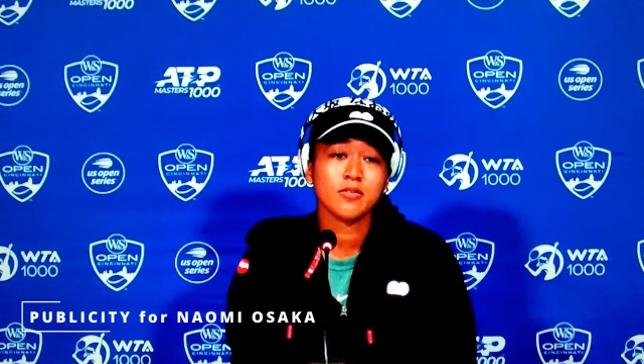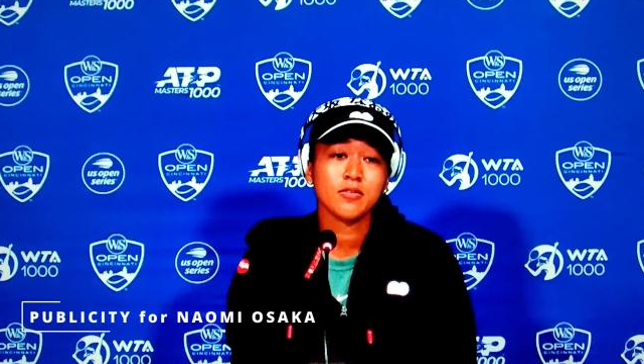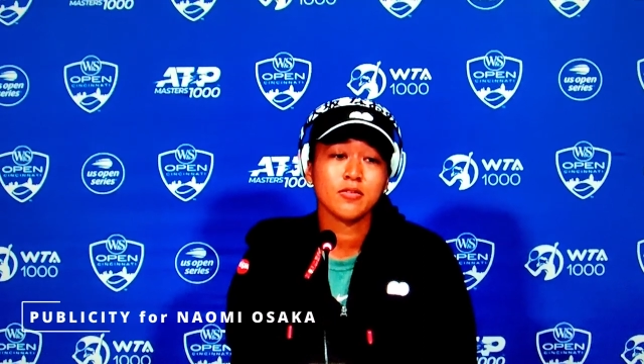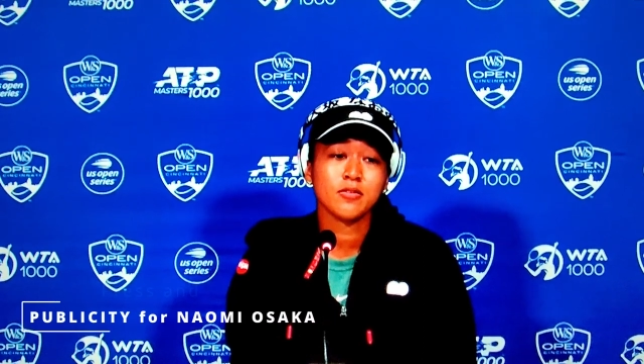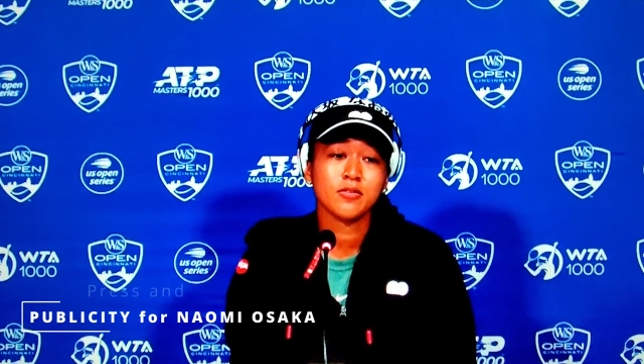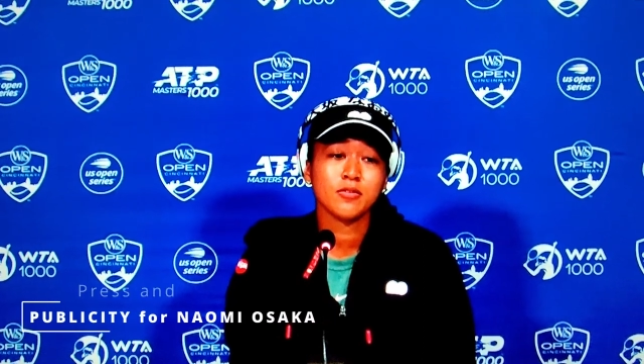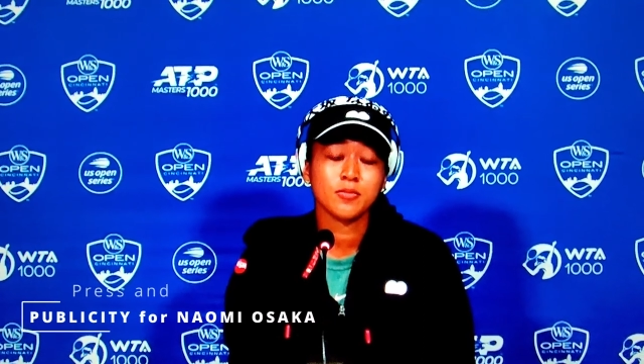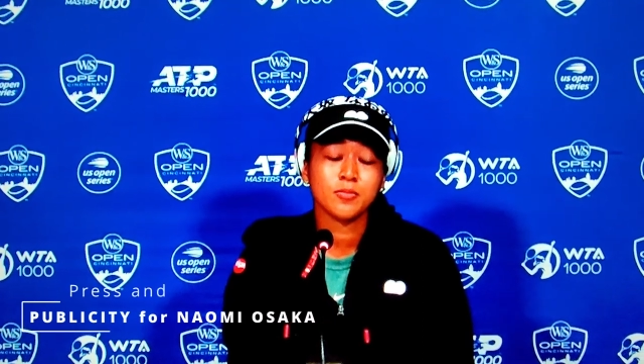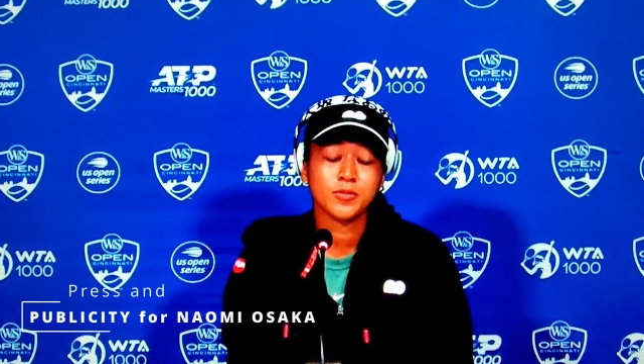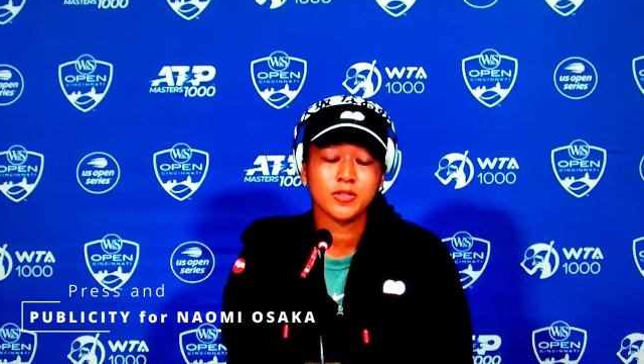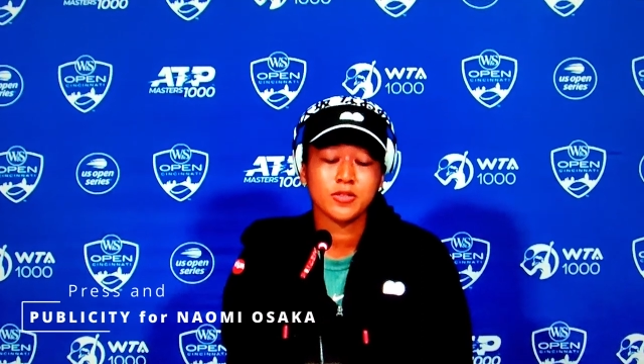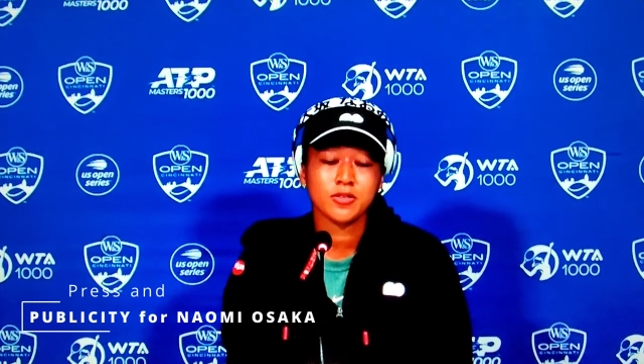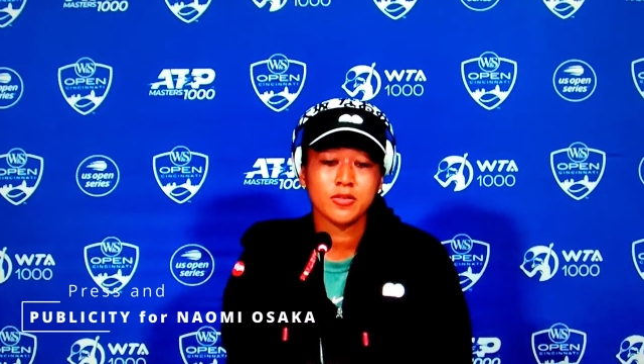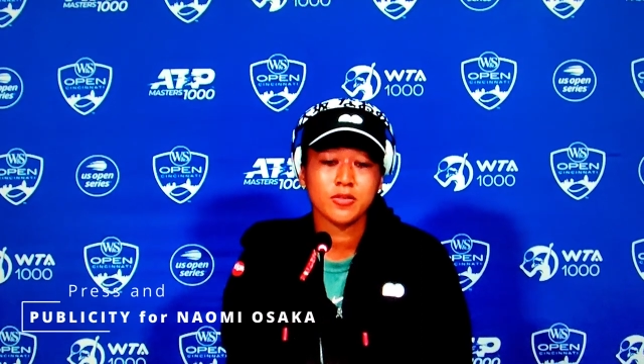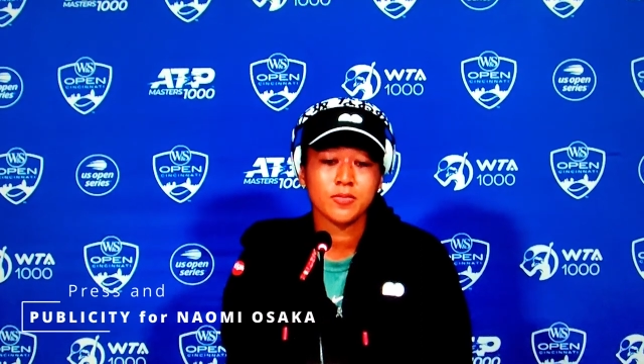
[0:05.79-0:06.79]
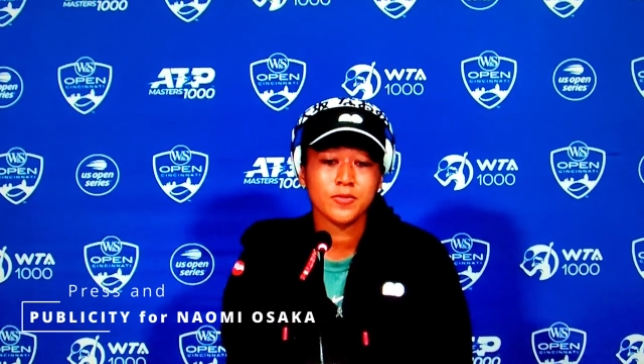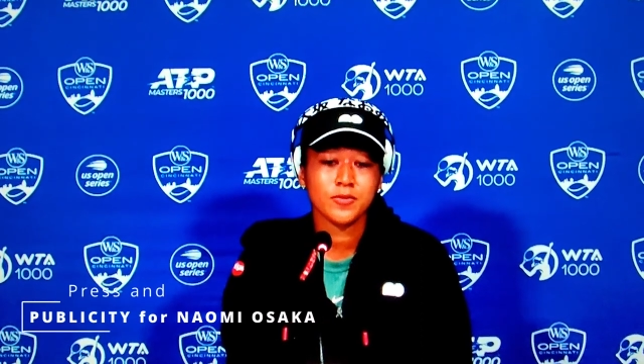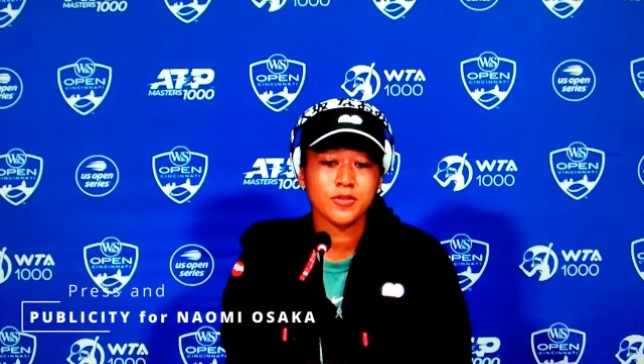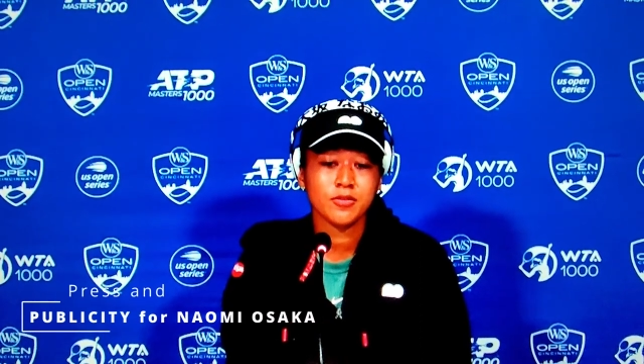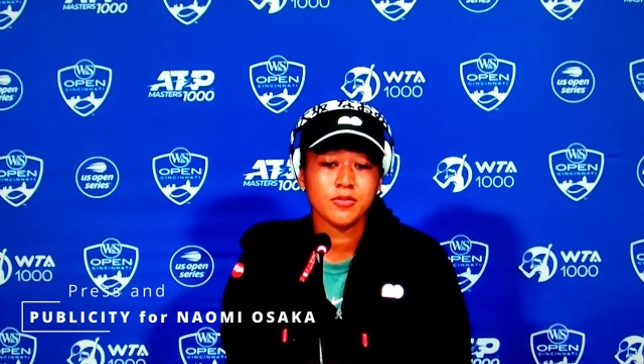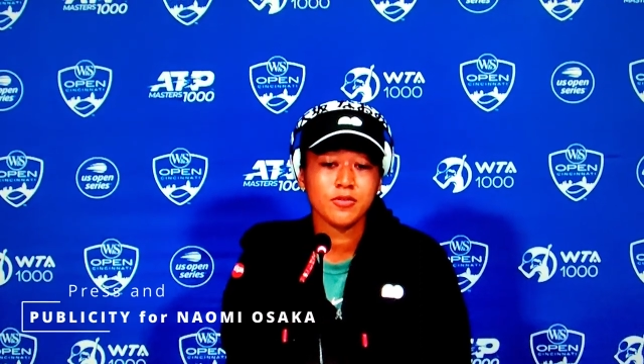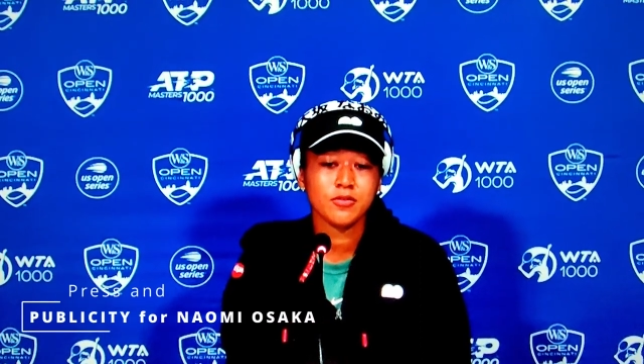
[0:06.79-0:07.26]
to do the press
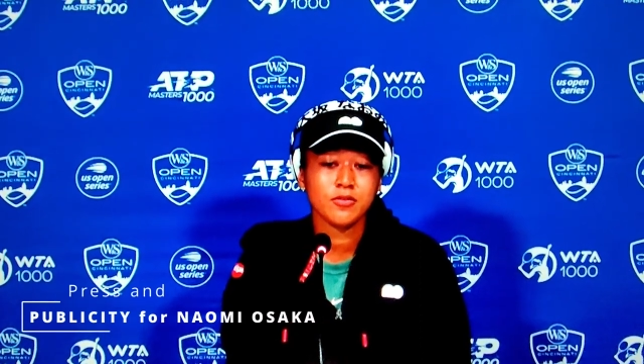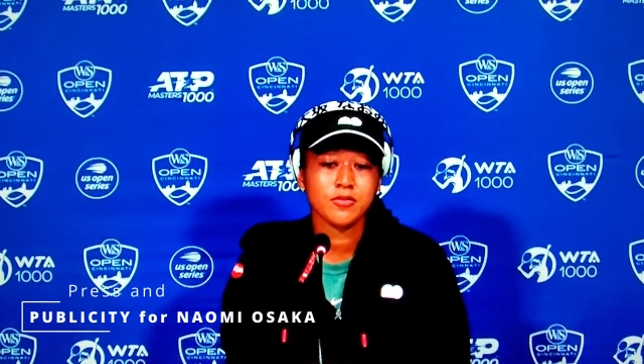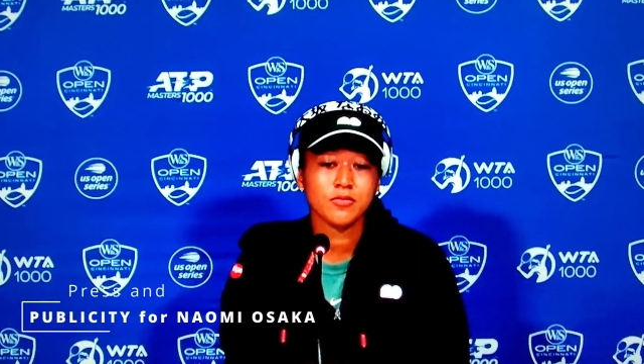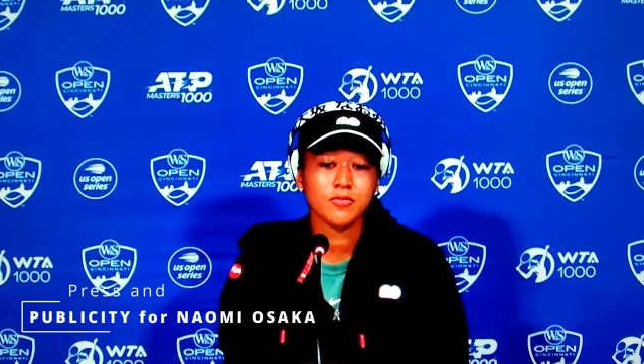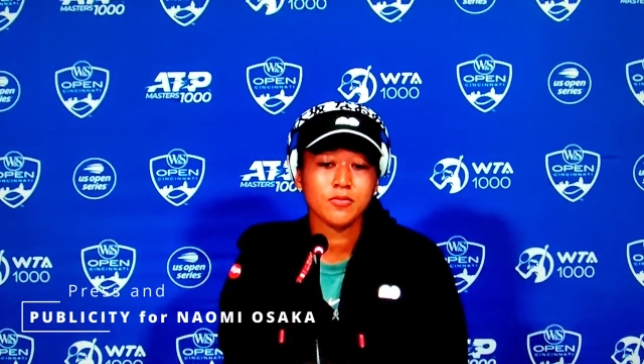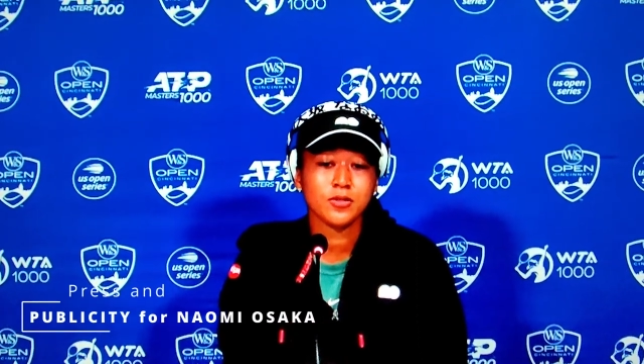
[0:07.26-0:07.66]
conference, is